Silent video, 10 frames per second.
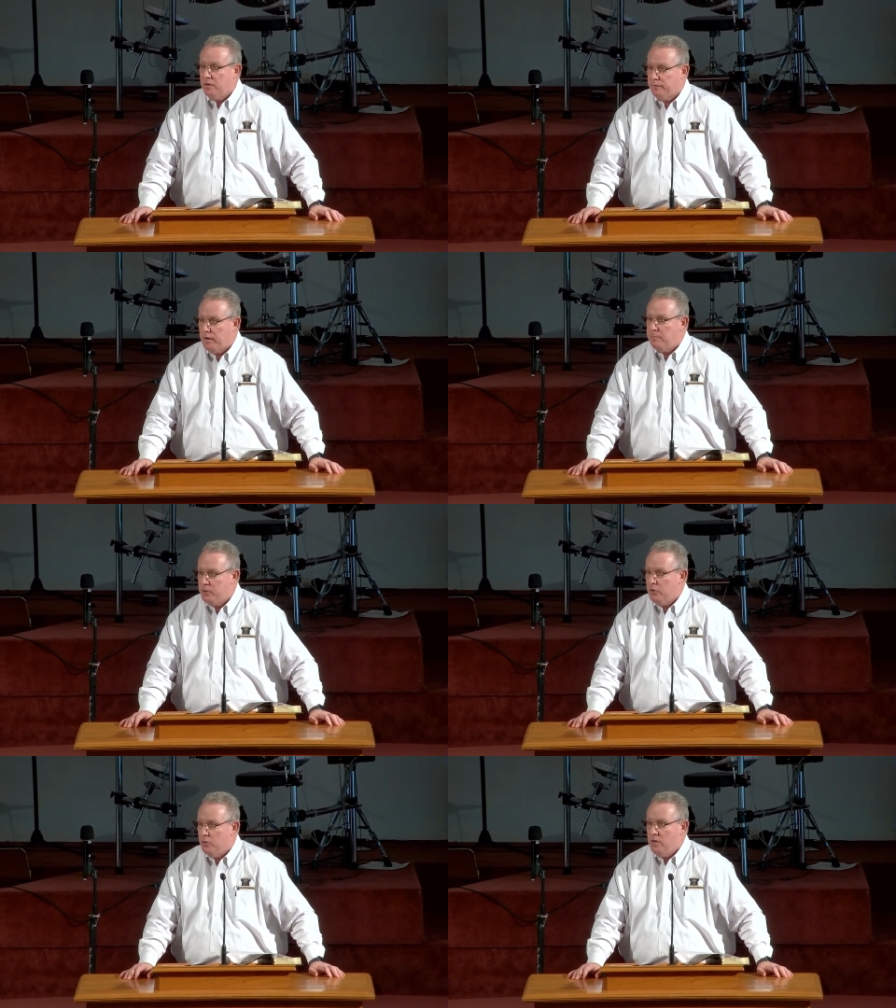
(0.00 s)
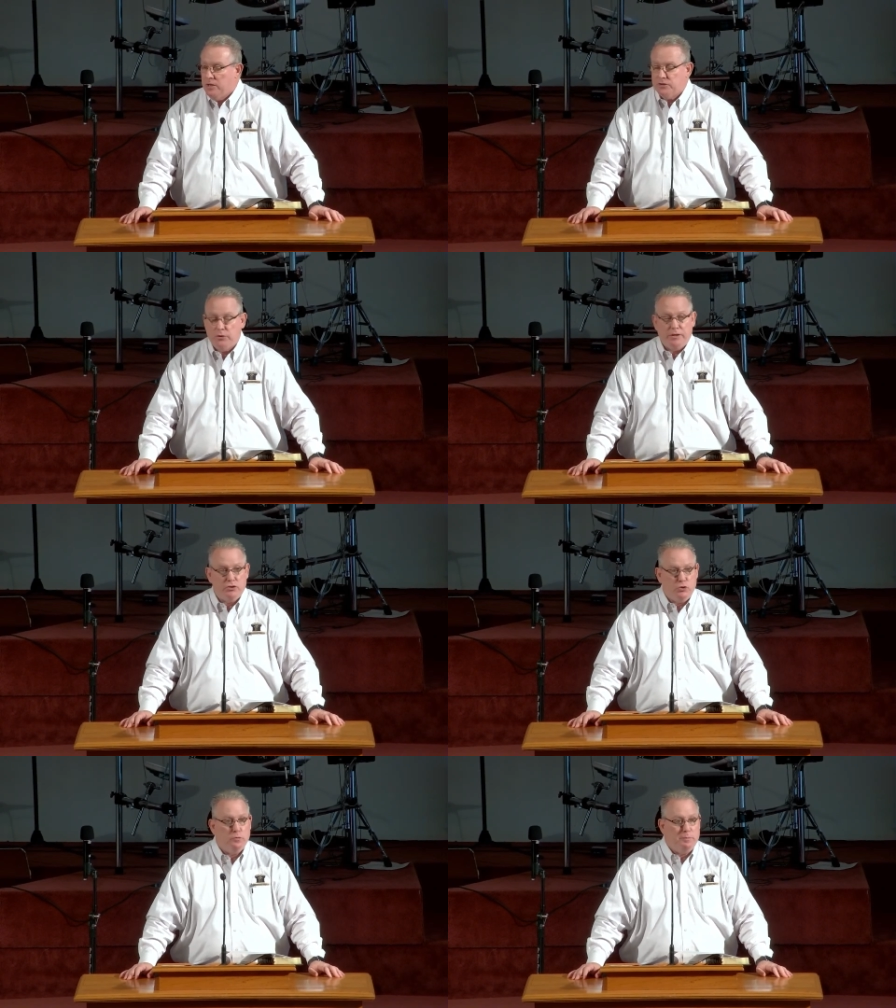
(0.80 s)
from you so
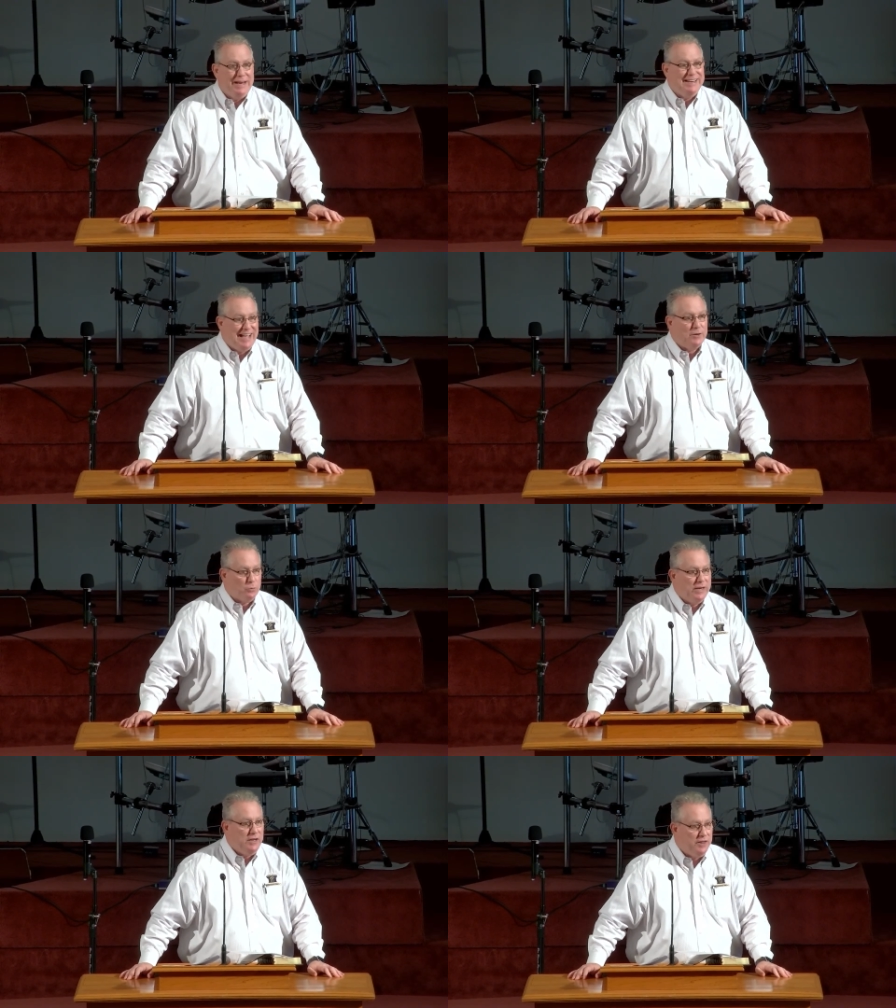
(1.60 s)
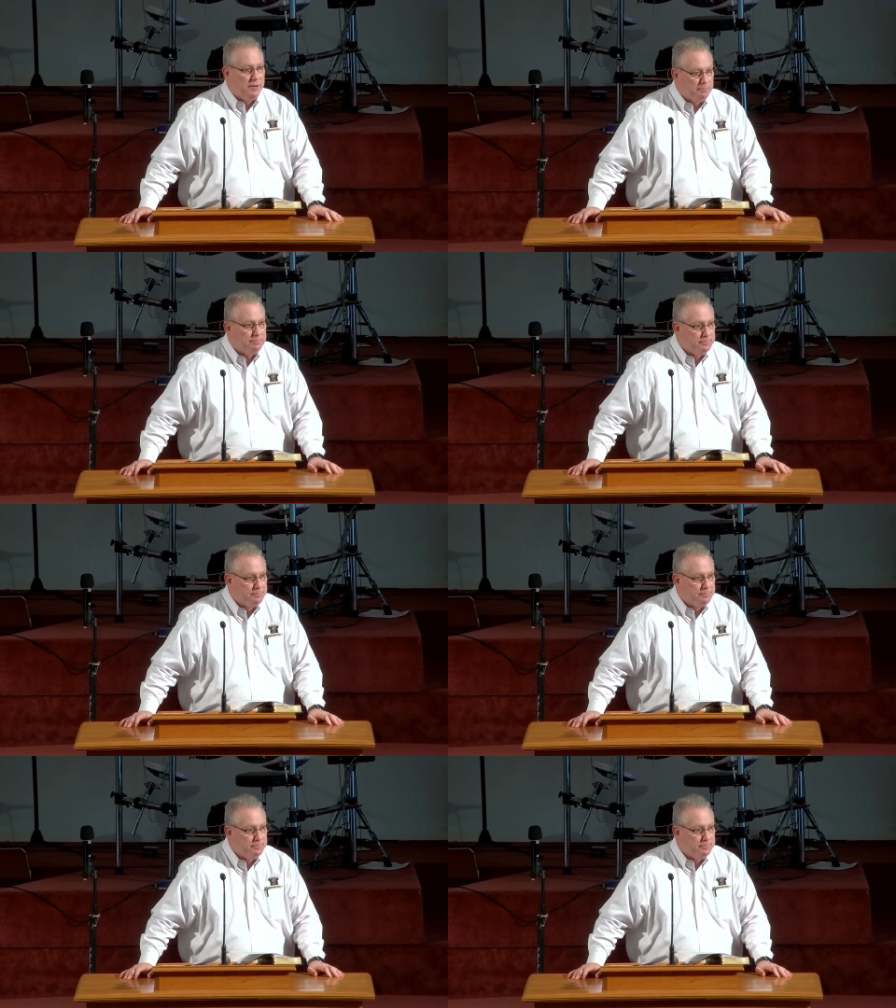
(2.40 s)
that you may not read them.